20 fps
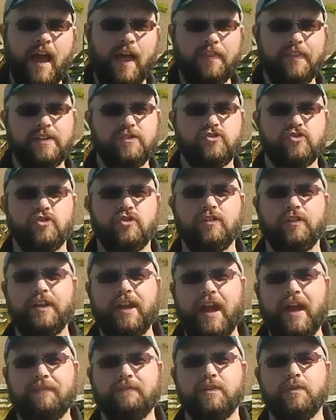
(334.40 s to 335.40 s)
and then
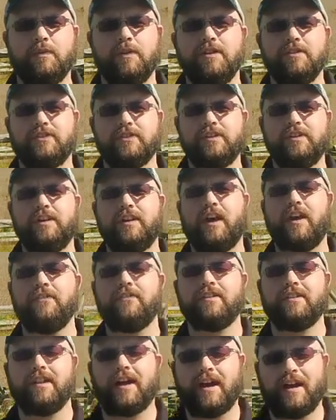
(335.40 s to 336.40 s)
shortly afterwards,
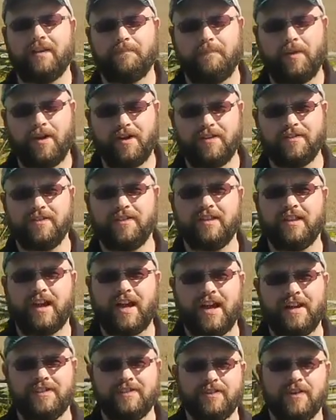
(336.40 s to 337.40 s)
another part of the
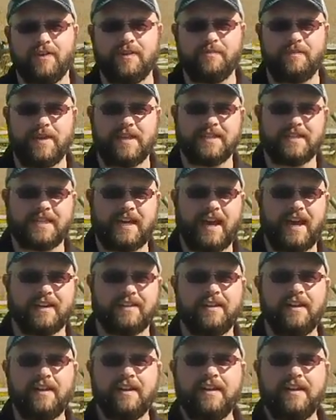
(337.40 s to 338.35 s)
line is going to be attacked.